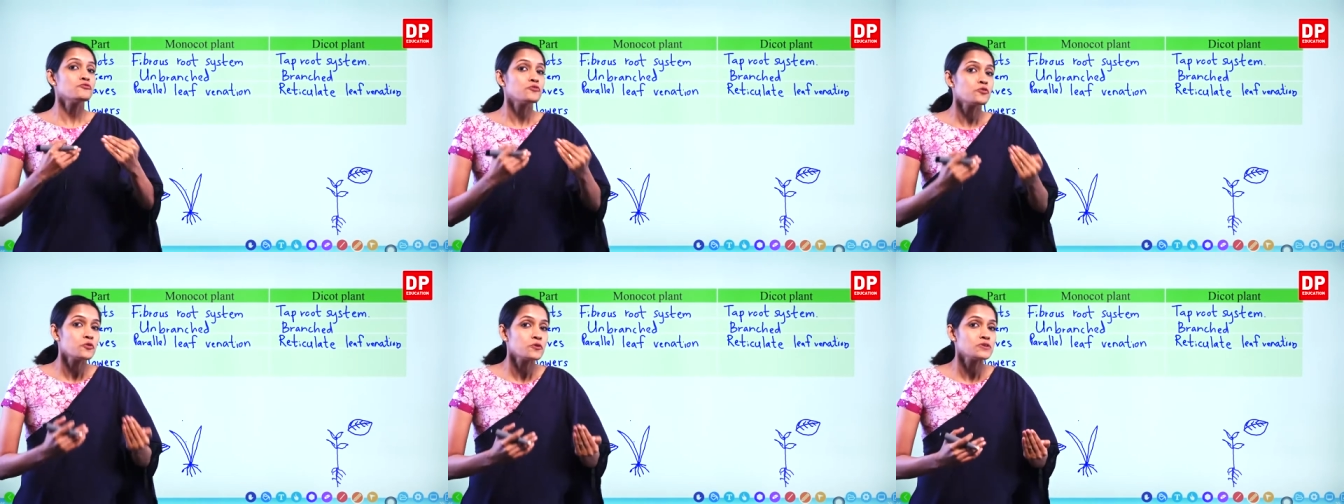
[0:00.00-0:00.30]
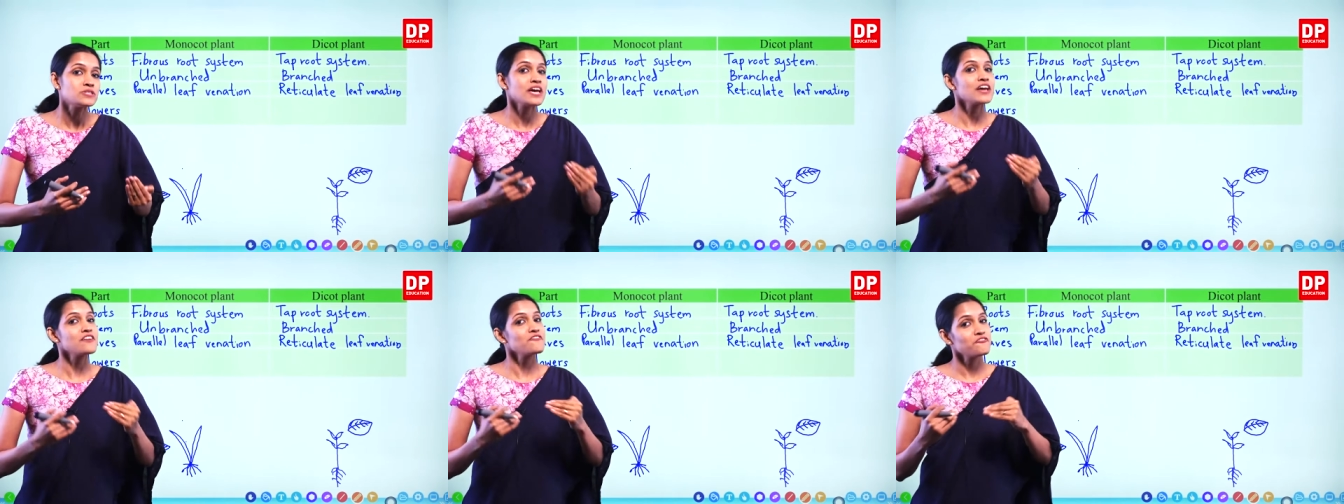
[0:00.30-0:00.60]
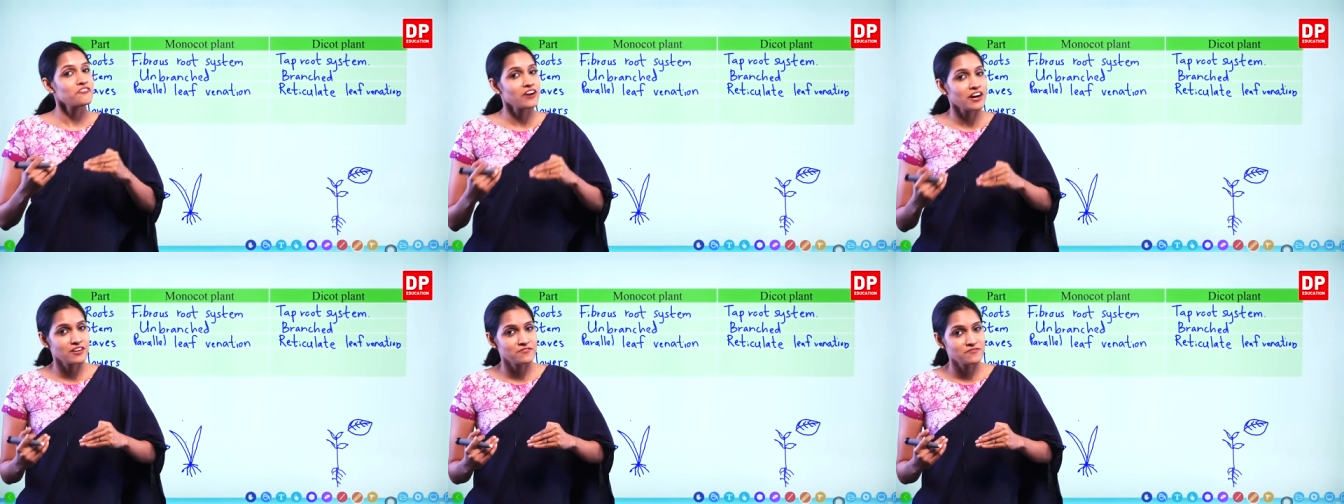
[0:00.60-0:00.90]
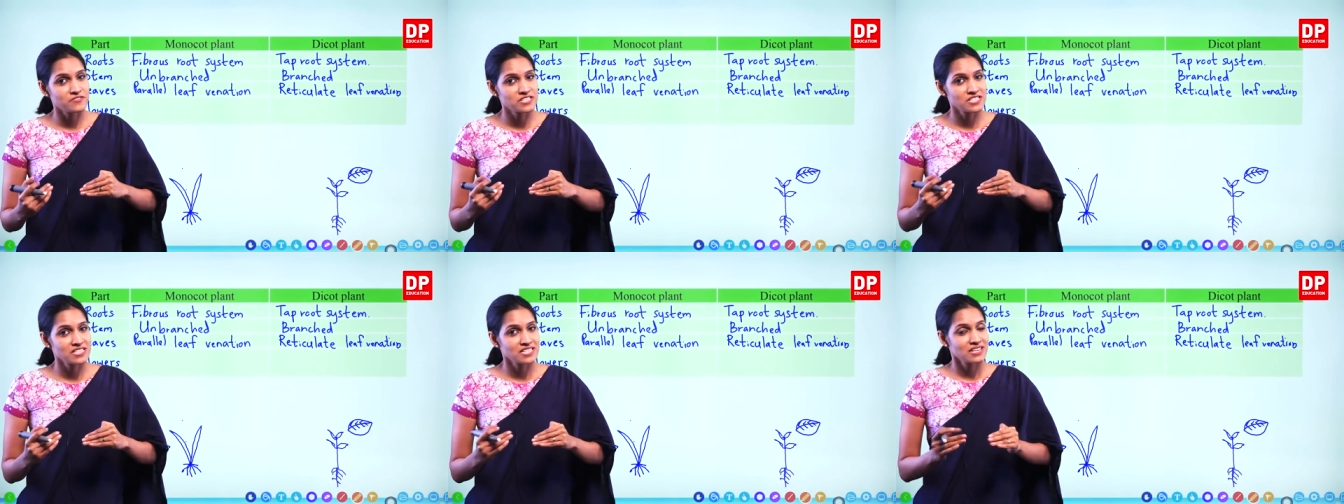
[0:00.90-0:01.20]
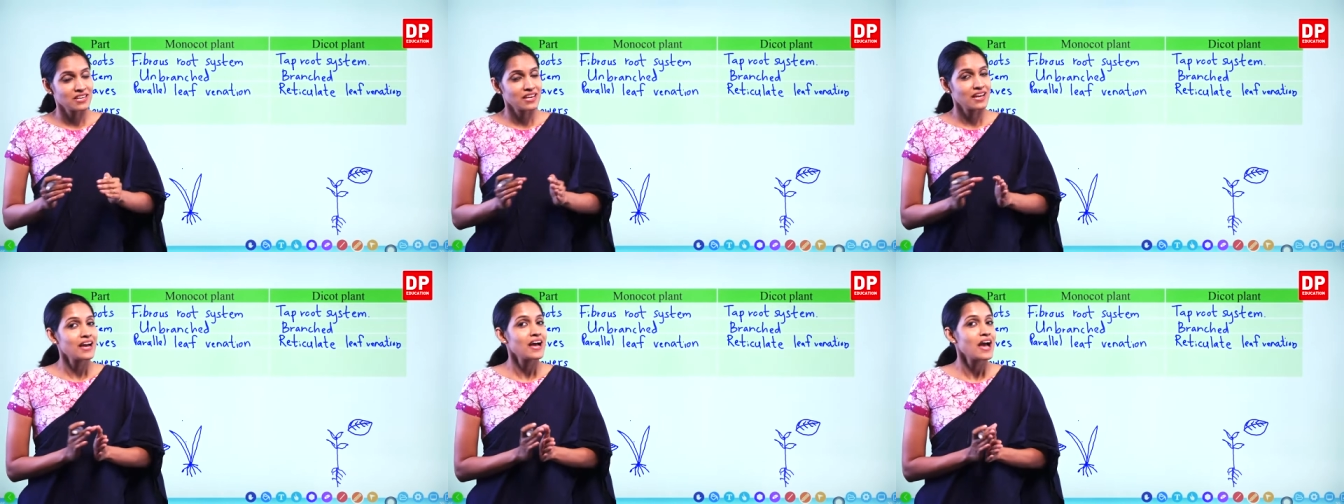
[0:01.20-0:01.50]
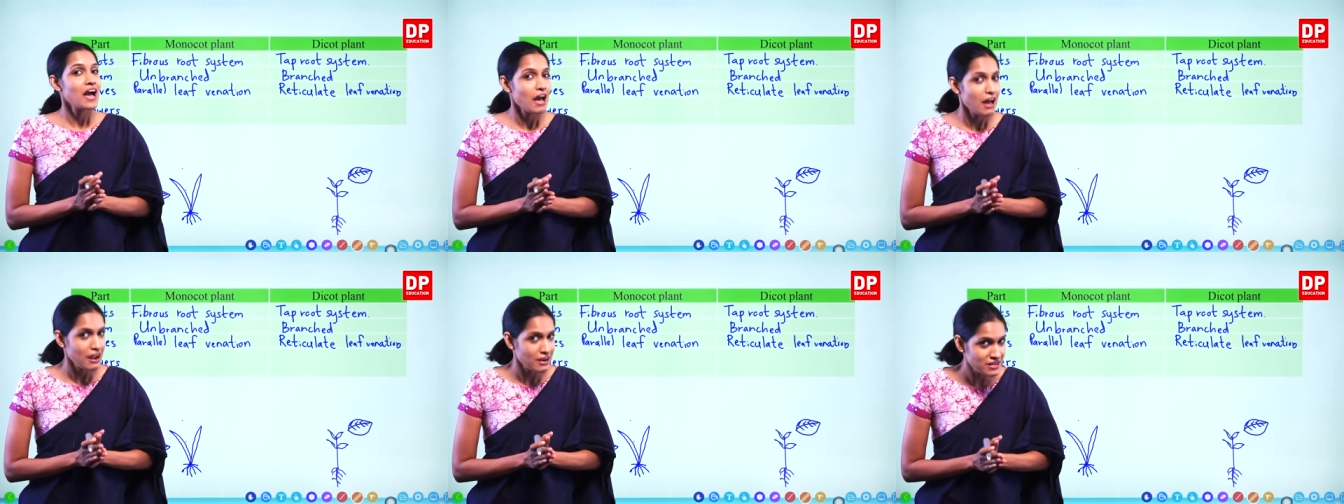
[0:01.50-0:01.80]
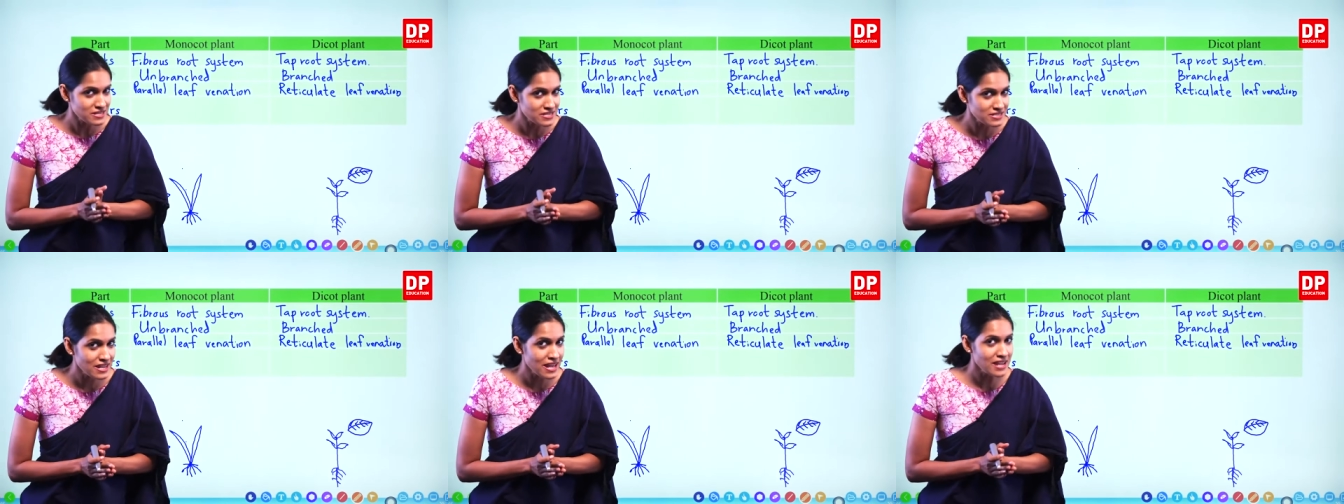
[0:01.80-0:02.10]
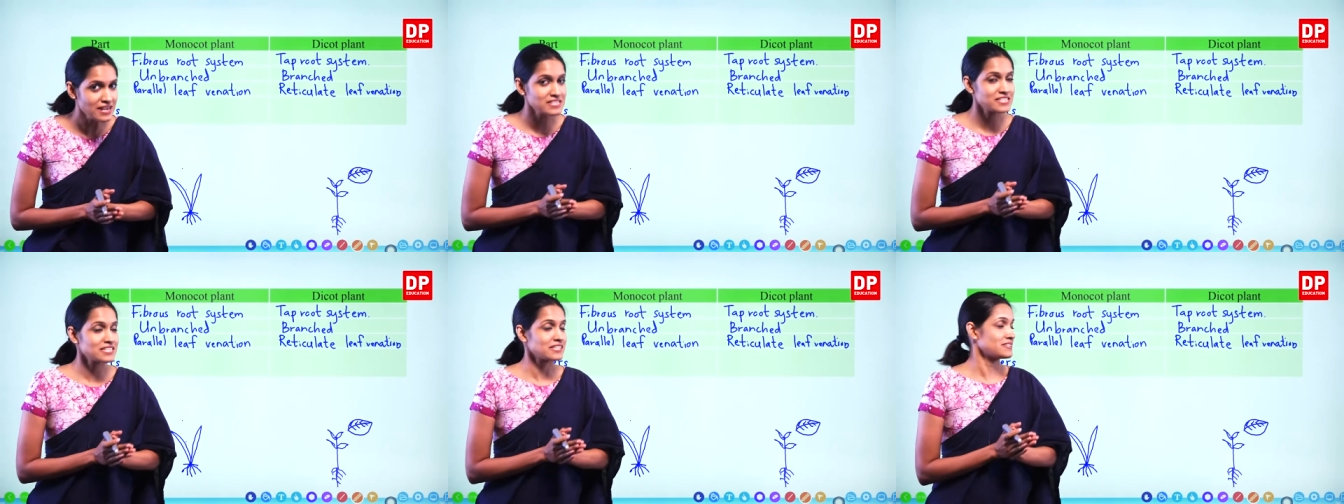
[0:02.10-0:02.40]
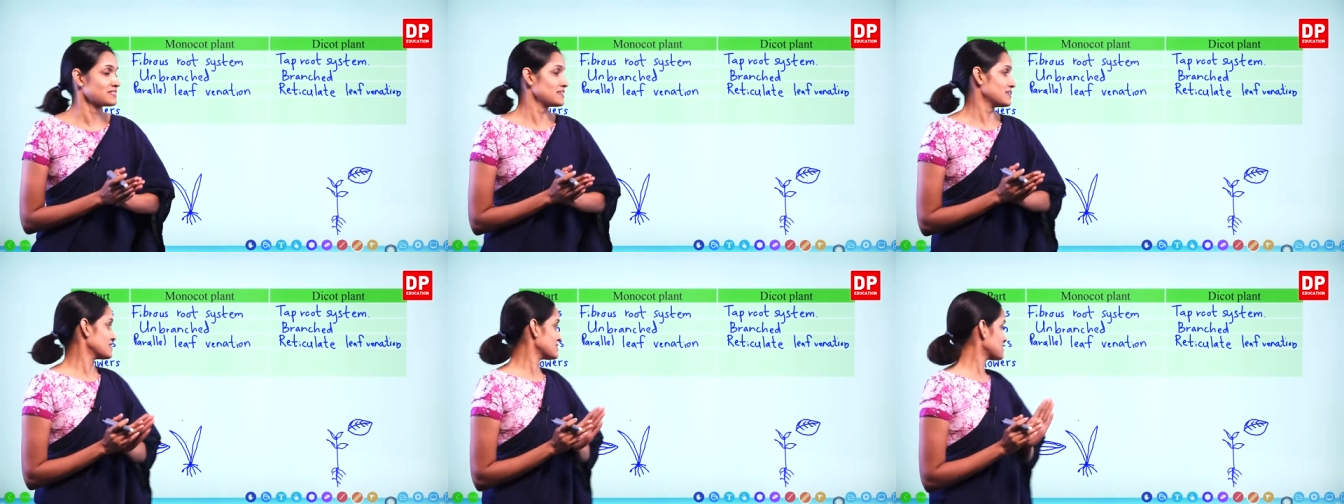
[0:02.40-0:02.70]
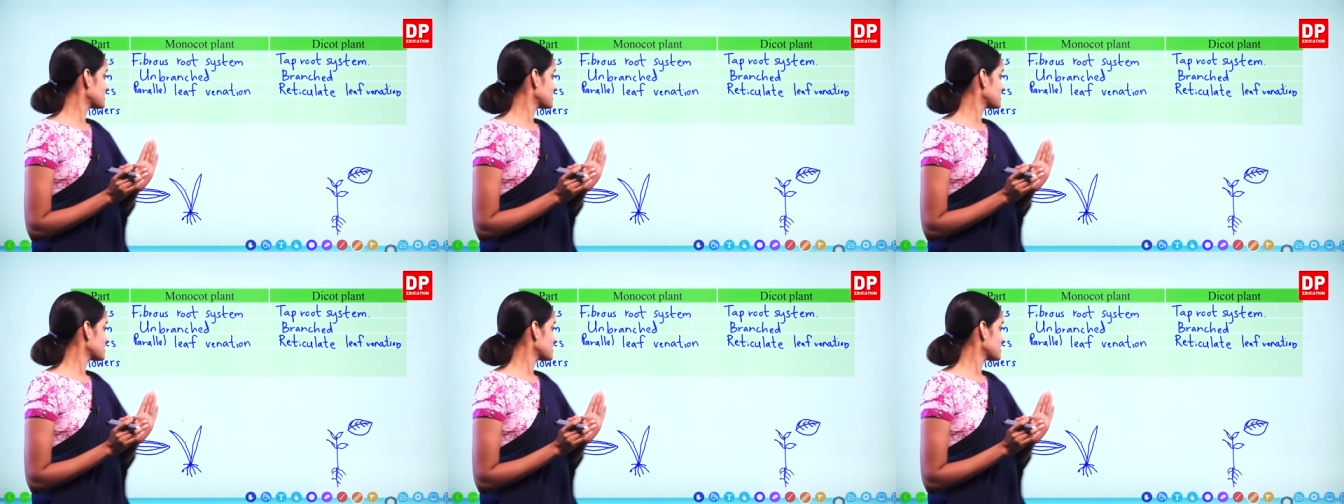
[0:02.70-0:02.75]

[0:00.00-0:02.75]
fours and fives. Understand children?